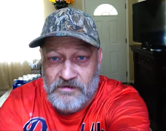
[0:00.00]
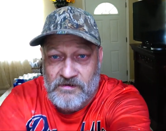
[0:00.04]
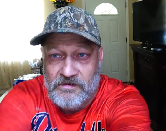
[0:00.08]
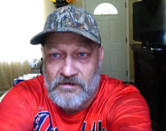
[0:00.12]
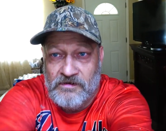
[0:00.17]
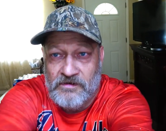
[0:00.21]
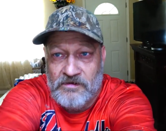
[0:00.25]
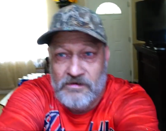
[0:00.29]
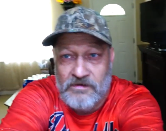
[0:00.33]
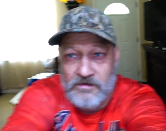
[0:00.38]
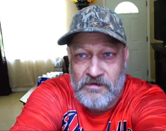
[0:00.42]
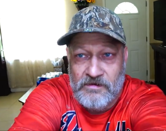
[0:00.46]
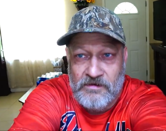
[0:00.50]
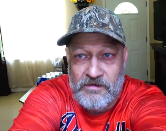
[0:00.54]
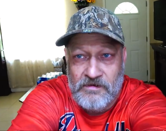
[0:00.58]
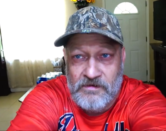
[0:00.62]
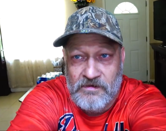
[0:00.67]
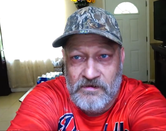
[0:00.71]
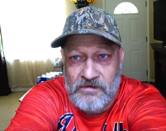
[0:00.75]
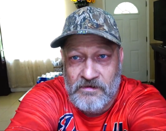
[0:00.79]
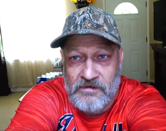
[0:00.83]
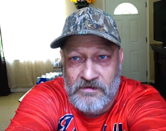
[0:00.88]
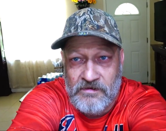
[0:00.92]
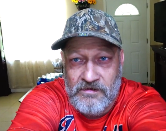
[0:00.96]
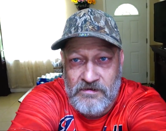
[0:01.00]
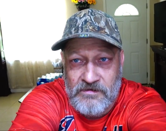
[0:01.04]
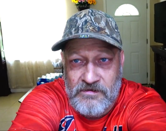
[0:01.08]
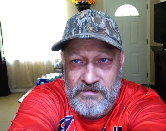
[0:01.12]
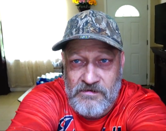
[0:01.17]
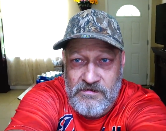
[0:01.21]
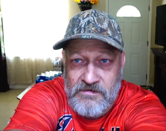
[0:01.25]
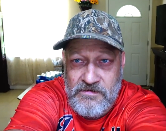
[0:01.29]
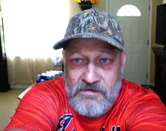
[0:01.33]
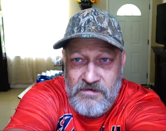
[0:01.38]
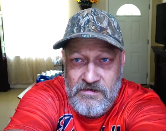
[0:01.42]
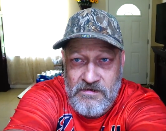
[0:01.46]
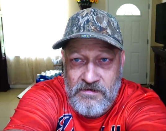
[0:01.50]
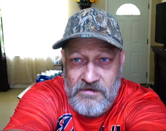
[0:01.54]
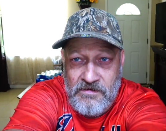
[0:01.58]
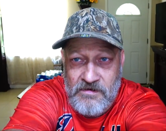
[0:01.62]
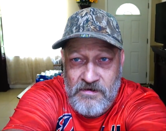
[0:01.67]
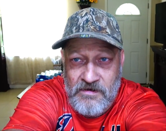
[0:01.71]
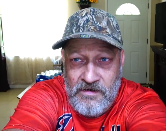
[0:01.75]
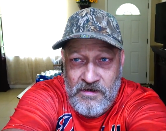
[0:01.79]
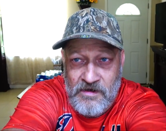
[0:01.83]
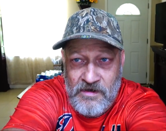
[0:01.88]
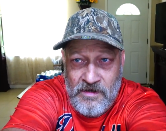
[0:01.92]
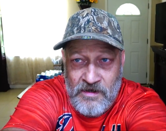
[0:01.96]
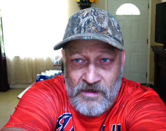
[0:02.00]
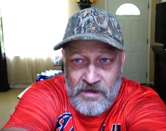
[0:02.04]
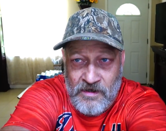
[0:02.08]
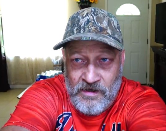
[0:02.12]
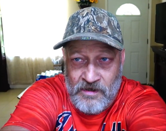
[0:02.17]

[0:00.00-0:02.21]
(no one is talking)